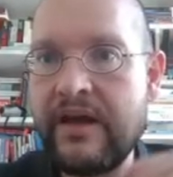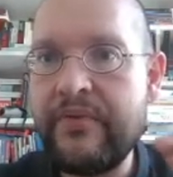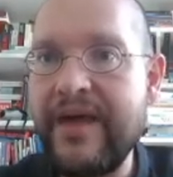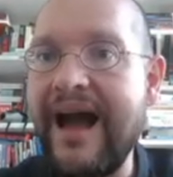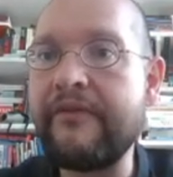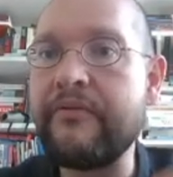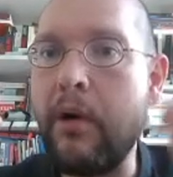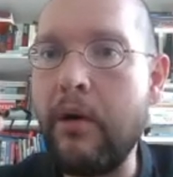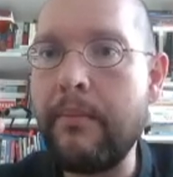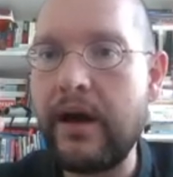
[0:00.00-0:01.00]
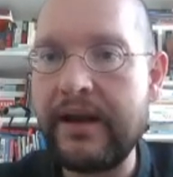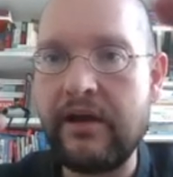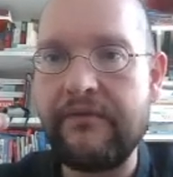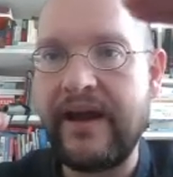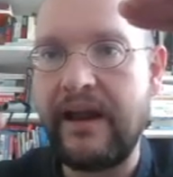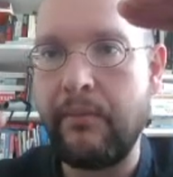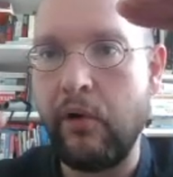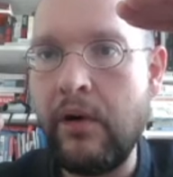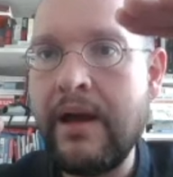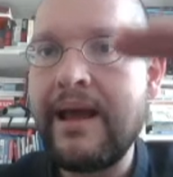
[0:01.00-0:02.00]
they have more money
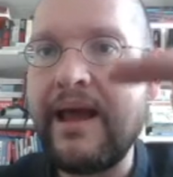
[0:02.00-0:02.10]
available